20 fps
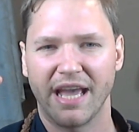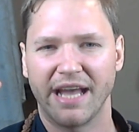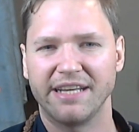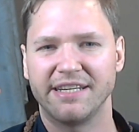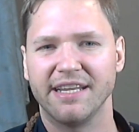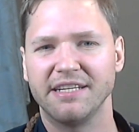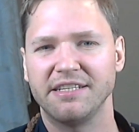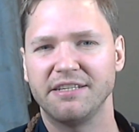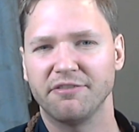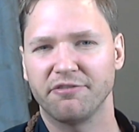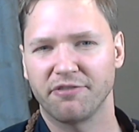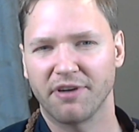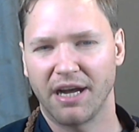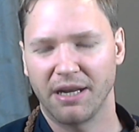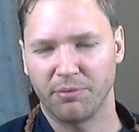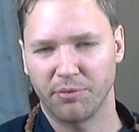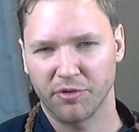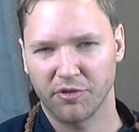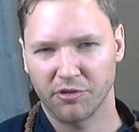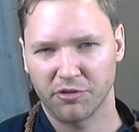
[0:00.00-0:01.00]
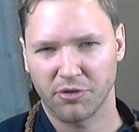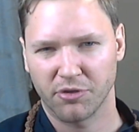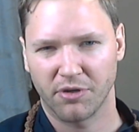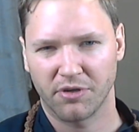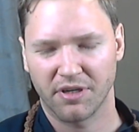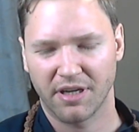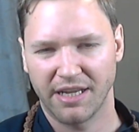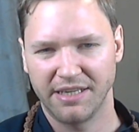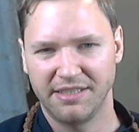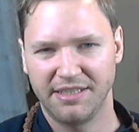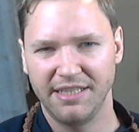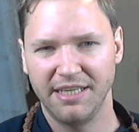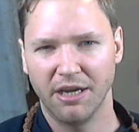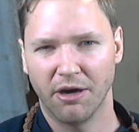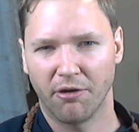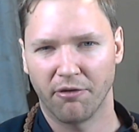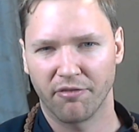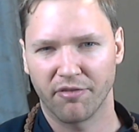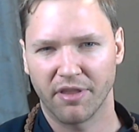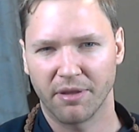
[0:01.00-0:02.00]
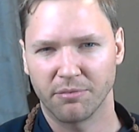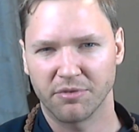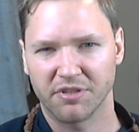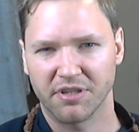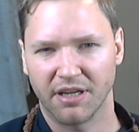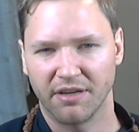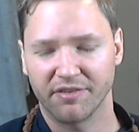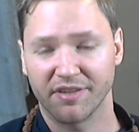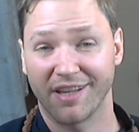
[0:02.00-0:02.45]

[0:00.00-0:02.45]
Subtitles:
identified with a certain idea of themselves.